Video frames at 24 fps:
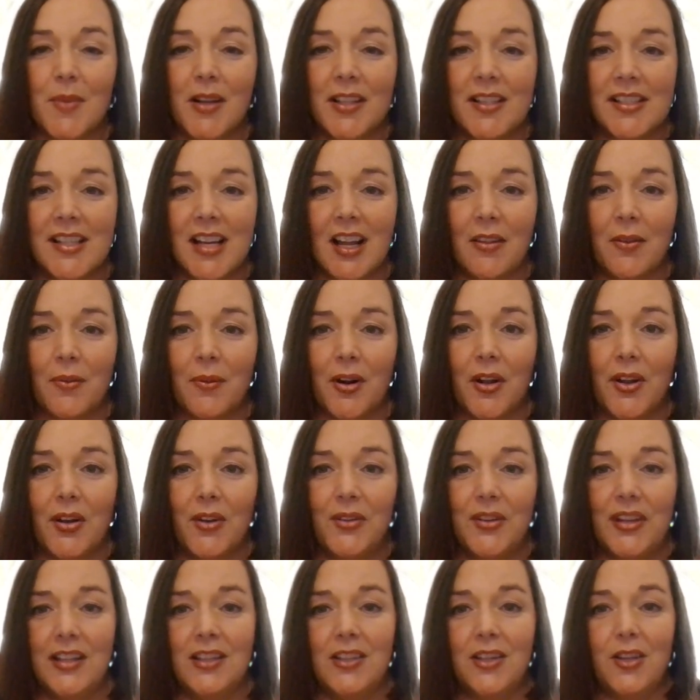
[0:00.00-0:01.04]
months down the
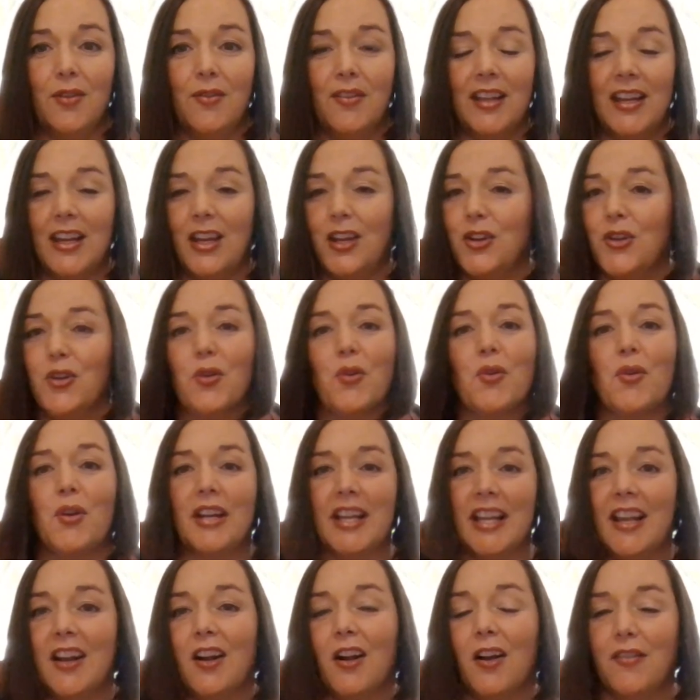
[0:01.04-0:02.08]
road and you thinking you're
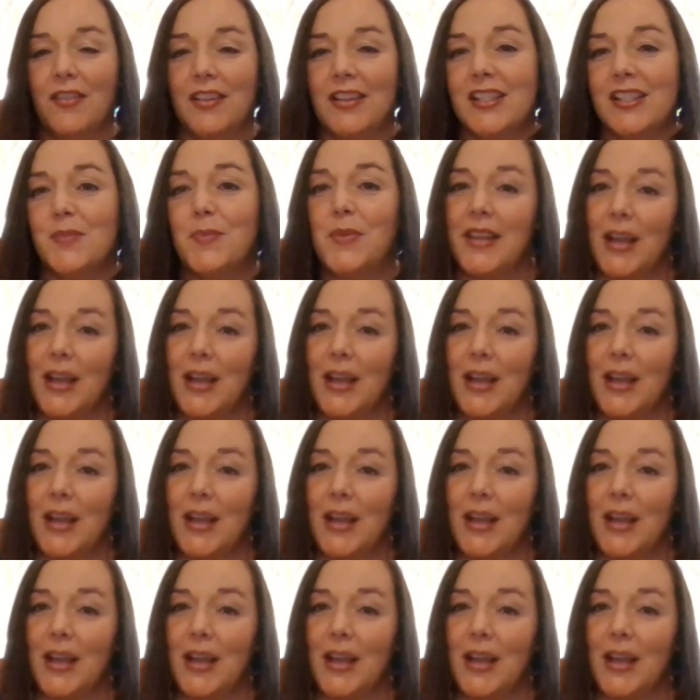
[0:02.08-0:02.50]
going to get all this,